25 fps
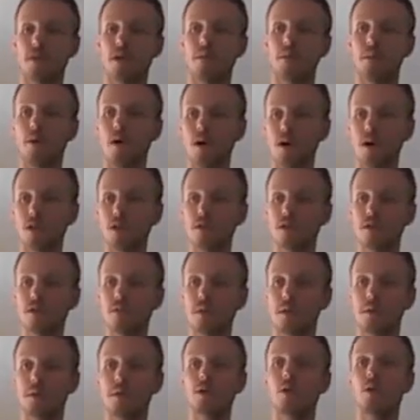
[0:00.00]
commands,
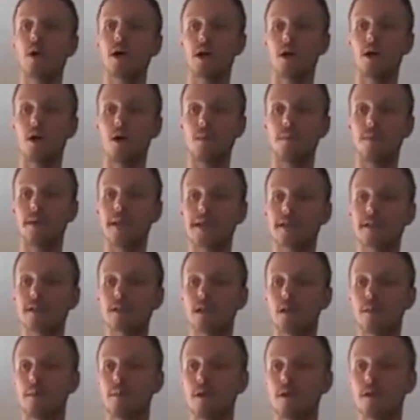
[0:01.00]
maybe quite complex
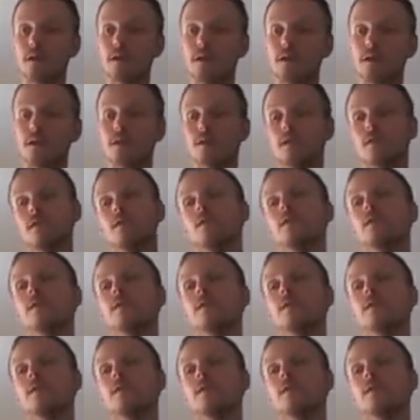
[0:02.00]
commands.